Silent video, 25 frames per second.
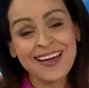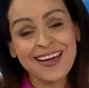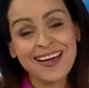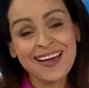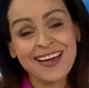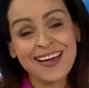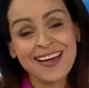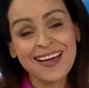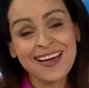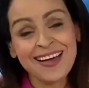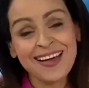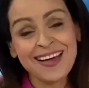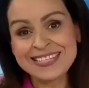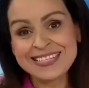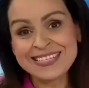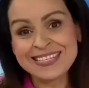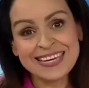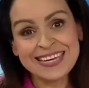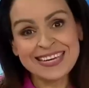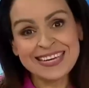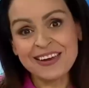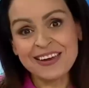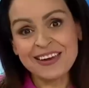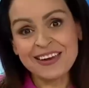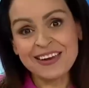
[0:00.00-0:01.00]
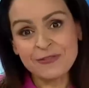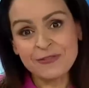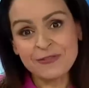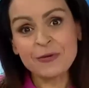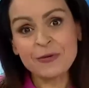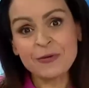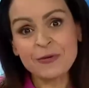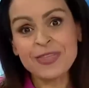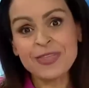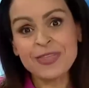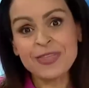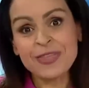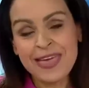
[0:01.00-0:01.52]
Oh, dear. And if you're
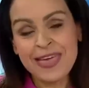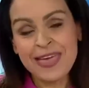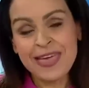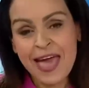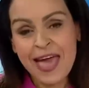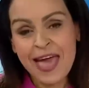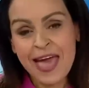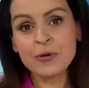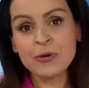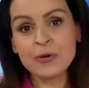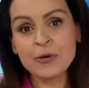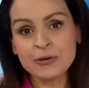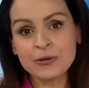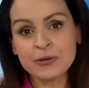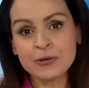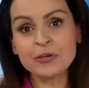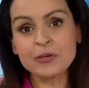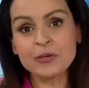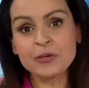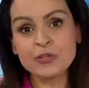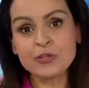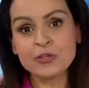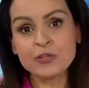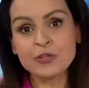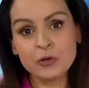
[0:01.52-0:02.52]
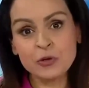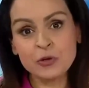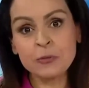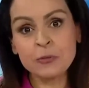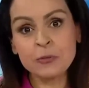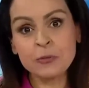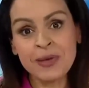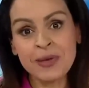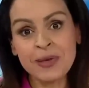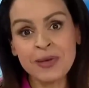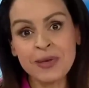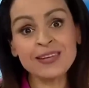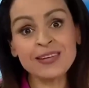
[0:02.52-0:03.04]
in the habit of consuming
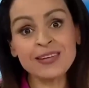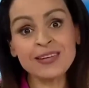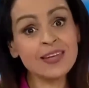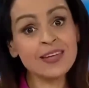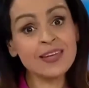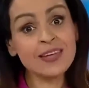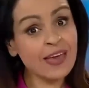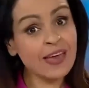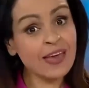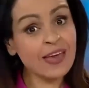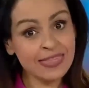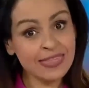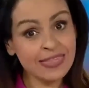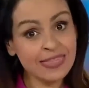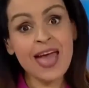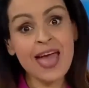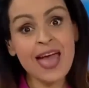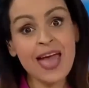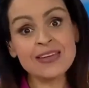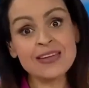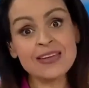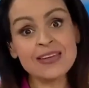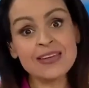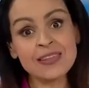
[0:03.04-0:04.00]
media like that,